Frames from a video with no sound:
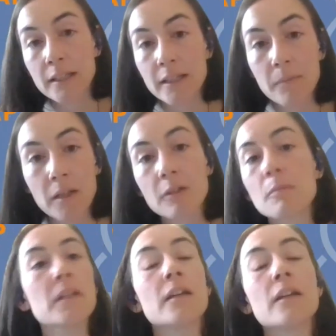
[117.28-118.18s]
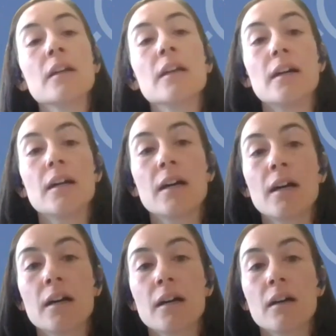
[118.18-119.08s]
Development,
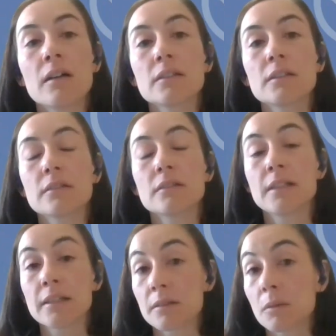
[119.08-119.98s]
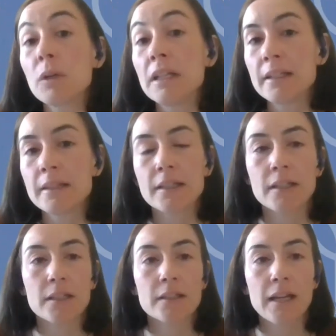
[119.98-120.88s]
that will lead
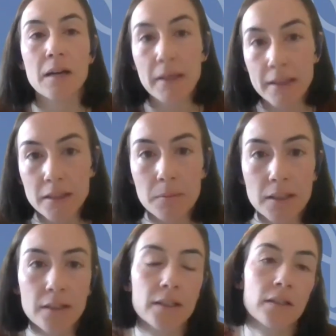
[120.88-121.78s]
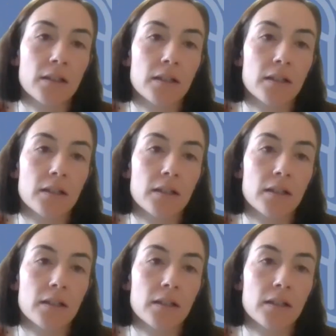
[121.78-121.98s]
the capacity building